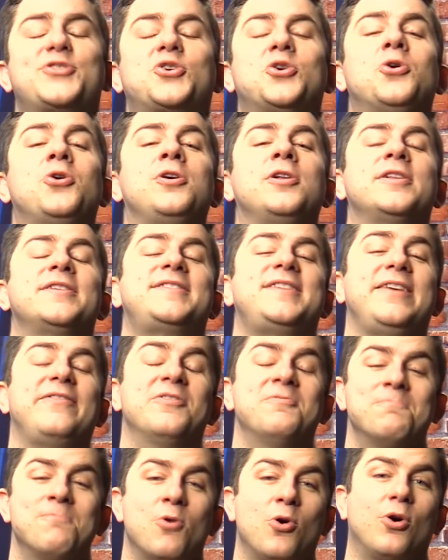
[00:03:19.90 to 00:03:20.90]
This goal is
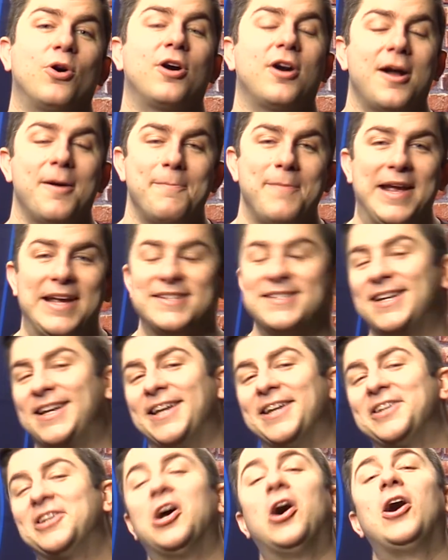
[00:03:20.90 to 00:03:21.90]
even more amazing
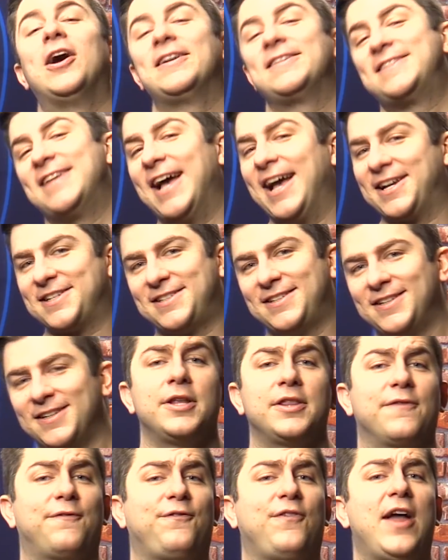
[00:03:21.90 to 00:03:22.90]
in context.
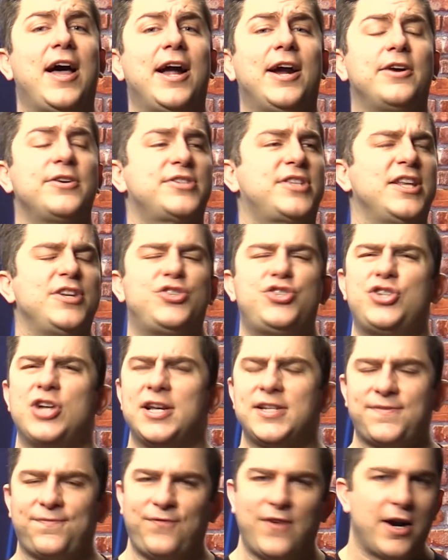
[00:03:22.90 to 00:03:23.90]
The Flyers, they
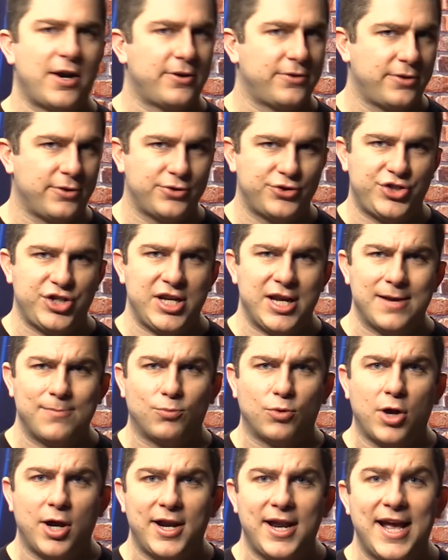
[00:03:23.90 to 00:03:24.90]
just fired their GM,
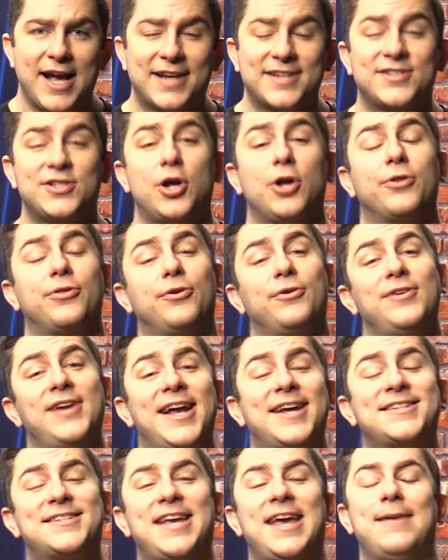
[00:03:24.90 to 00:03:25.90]
Ron Hextall. Their
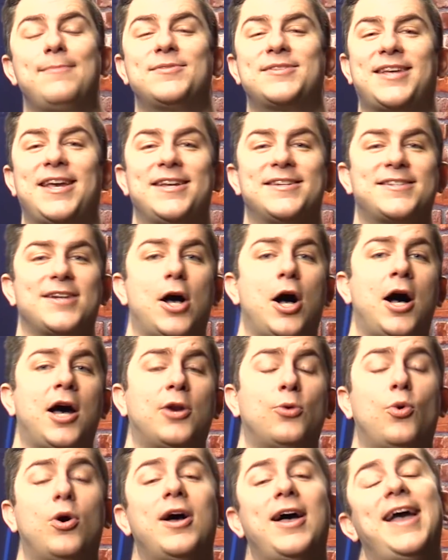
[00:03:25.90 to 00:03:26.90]
next game is against
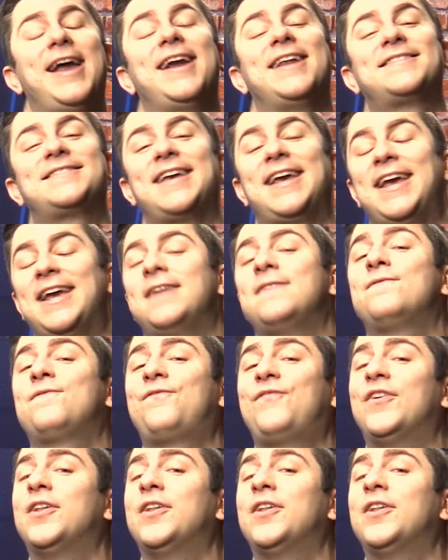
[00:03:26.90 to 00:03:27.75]
Ottawa, and it's in